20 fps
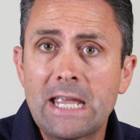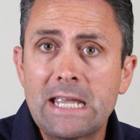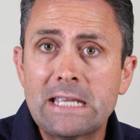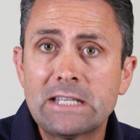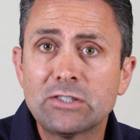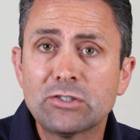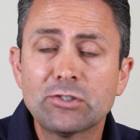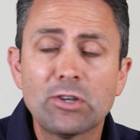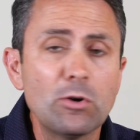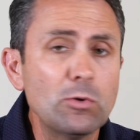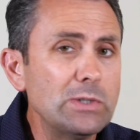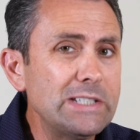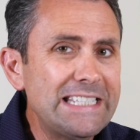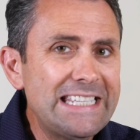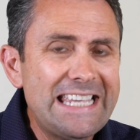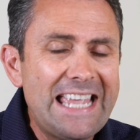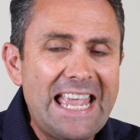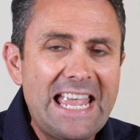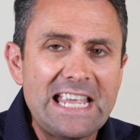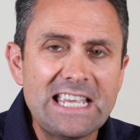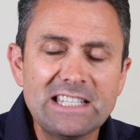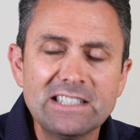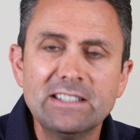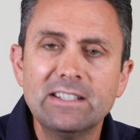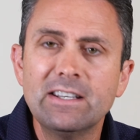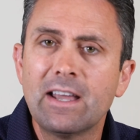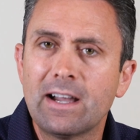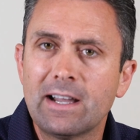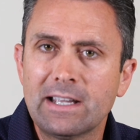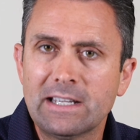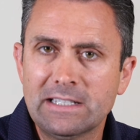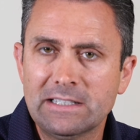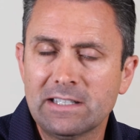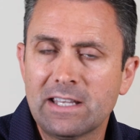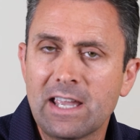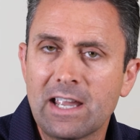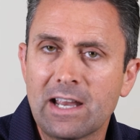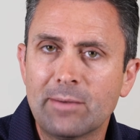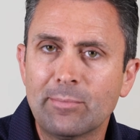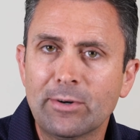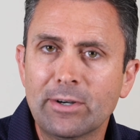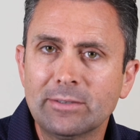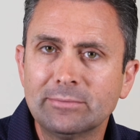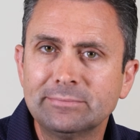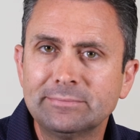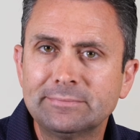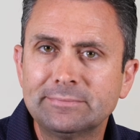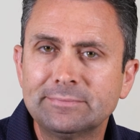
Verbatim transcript: a Sony A9 camera.